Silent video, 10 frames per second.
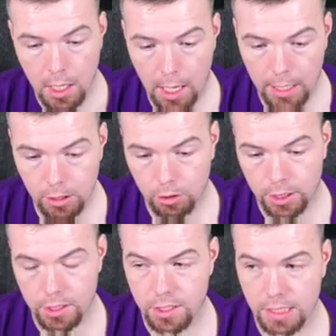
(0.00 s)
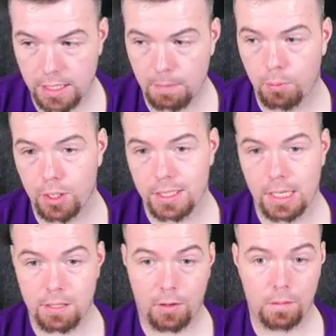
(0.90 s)
Uh, you're looking at sixteen point
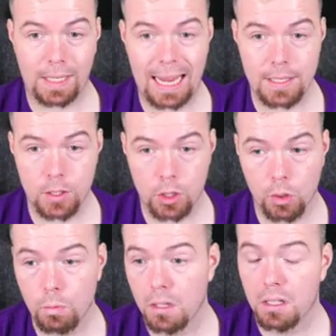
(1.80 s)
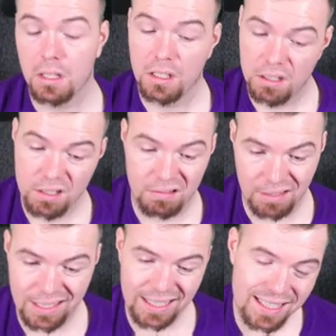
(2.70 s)
six five K to do. So
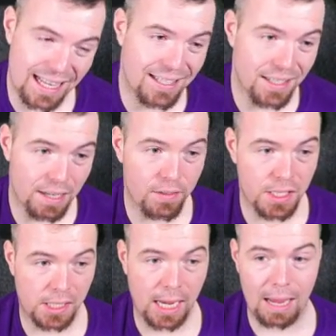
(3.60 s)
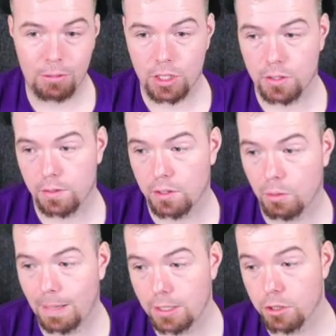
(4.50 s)
it's less than seventeen K, which isn't too
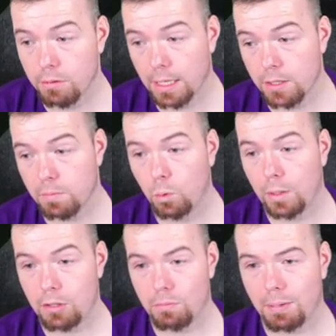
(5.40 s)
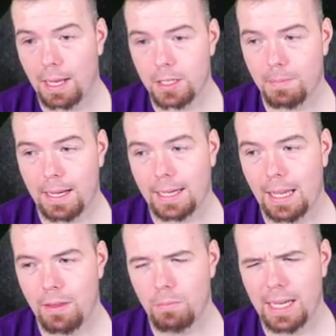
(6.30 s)
bad. You do get a small veteran players pack.
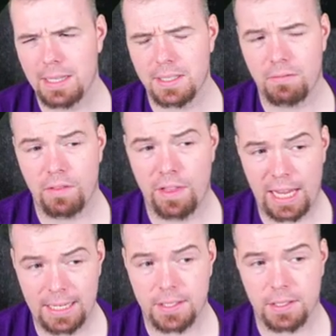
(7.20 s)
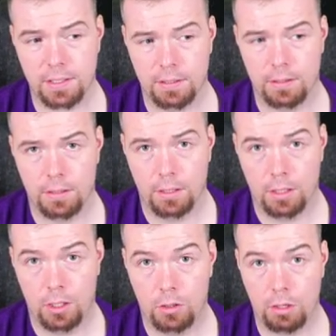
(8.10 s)
And then we get into this.
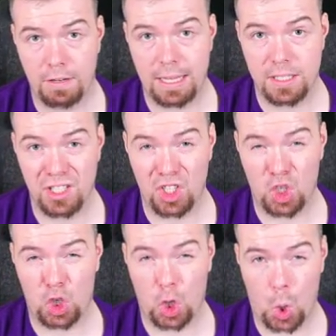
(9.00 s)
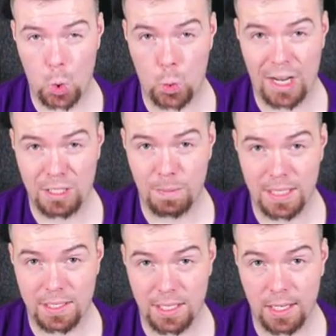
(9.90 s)
Don't forget, this is a loan S B
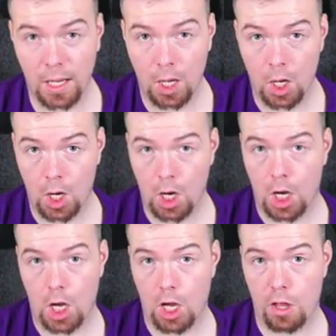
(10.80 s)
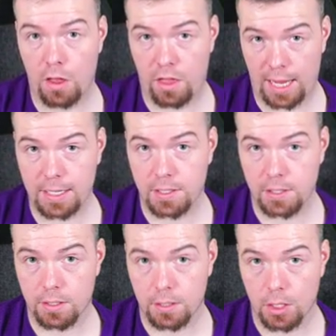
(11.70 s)
C. This.